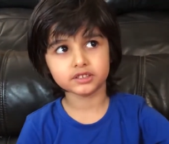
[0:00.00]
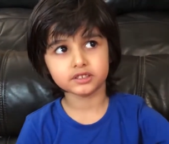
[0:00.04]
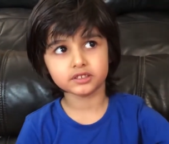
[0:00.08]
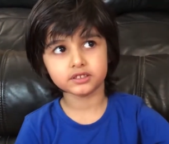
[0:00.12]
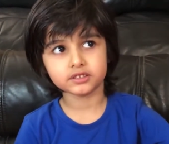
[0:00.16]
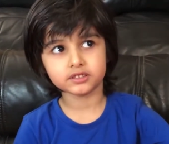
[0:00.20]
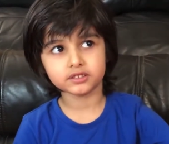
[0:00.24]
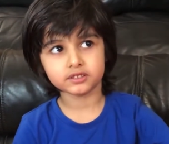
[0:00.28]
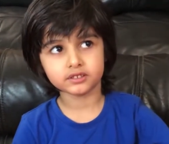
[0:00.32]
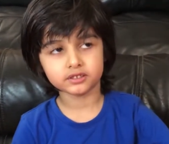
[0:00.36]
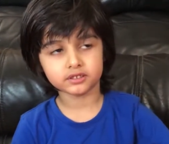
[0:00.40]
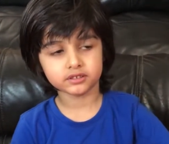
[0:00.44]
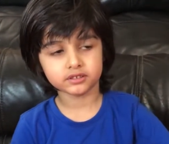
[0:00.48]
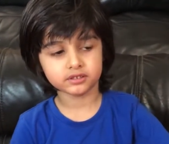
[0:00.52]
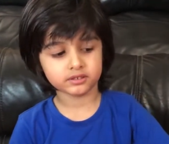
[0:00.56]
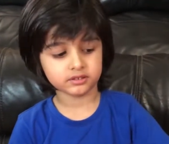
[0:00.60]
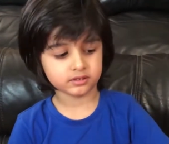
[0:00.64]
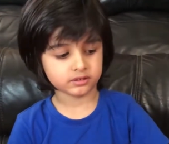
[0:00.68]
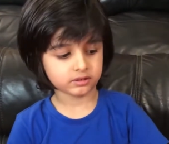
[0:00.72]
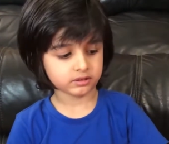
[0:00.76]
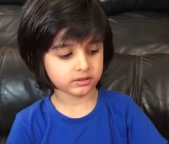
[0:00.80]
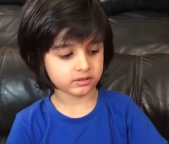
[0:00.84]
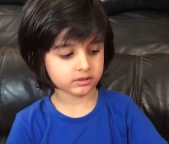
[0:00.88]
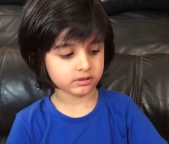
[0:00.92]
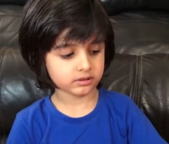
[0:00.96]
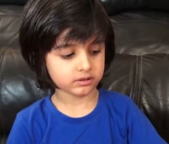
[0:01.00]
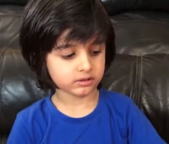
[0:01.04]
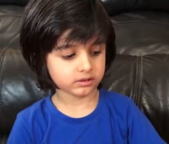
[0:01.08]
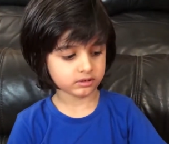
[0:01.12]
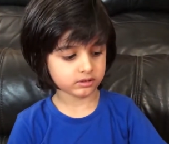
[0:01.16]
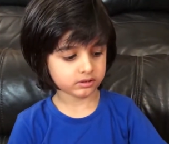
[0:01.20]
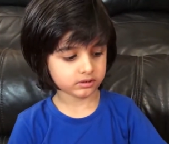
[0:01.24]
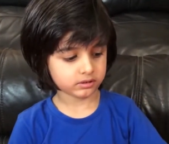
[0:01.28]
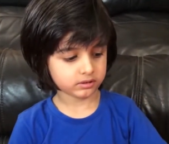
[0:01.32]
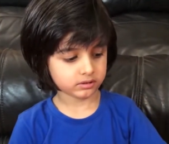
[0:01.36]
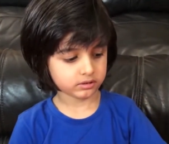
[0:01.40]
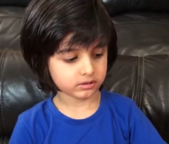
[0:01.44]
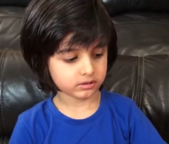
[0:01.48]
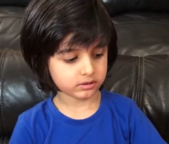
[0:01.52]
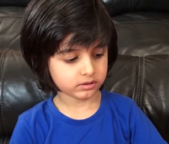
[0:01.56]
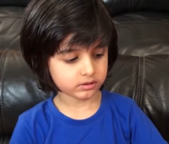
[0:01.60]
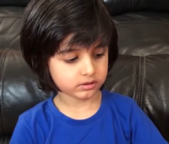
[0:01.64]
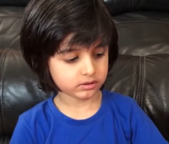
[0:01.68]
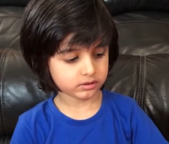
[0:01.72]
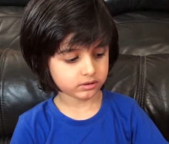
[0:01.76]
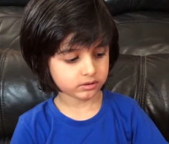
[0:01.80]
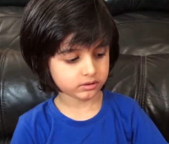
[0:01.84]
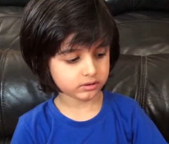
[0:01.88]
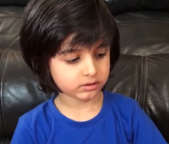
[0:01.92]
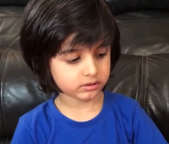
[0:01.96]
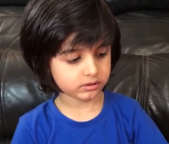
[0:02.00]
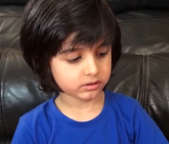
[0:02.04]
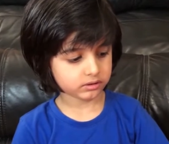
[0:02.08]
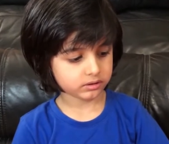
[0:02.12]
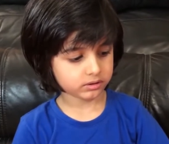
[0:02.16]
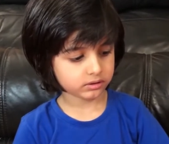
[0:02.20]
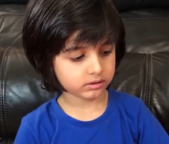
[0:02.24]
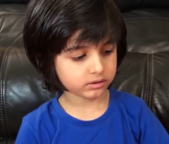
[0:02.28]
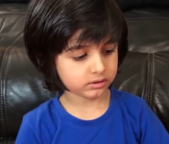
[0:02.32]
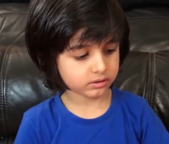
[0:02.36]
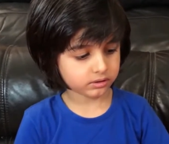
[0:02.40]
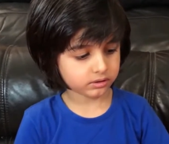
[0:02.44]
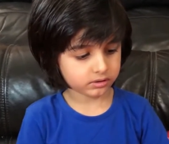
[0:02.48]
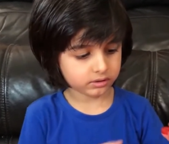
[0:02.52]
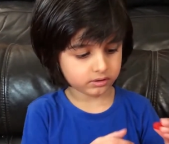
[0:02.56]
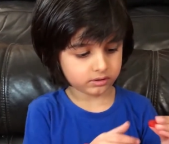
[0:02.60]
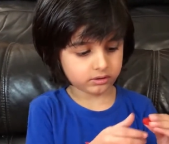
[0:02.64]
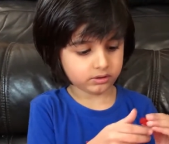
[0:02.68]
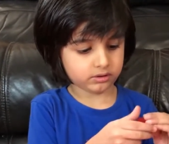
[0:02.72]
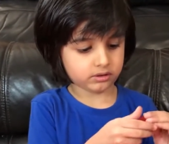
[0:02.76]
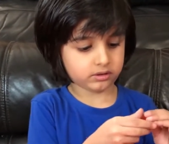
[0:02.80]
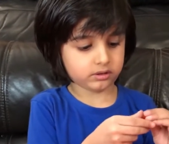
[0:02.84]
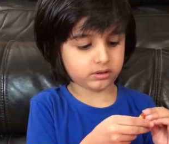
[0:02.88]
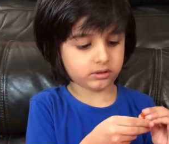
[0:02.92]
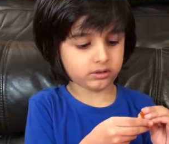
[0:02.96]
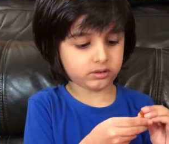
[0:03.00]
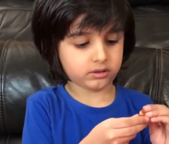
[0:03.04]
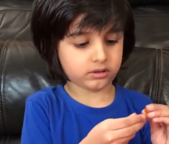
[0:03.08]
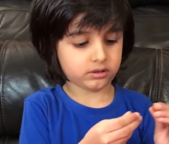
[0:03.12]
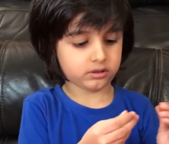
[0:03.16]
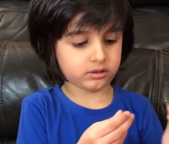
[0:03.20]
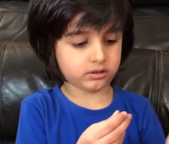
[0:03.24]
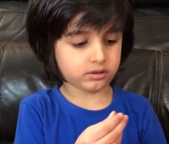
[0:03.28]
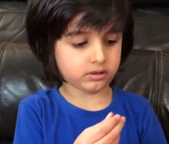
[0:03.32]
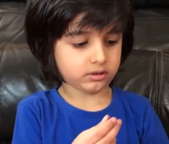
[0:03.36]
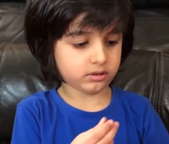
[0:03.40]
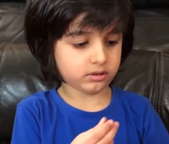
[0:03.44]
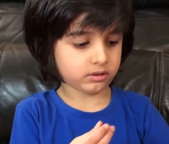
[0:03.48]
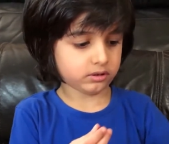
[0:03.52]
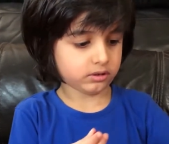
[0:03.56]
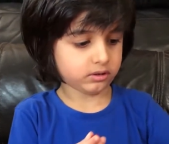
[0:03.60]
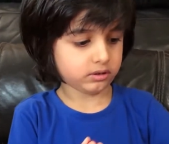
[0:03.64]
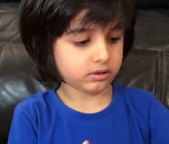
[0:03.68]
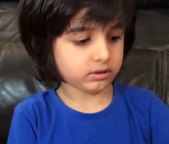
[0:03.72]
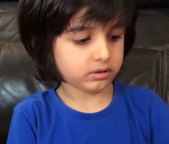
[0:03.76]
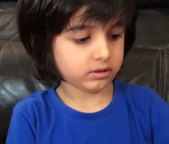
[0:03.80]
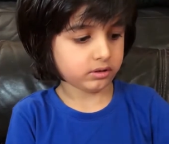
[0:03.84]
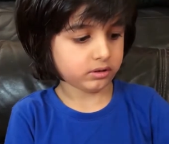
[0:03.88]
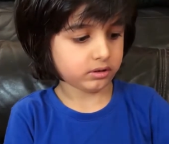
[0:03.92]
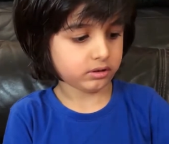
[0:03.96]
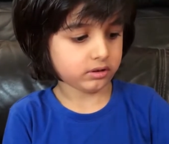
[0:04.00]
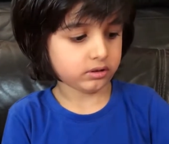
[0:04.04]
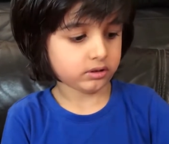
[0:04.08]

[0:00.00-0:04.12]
(no one is talking)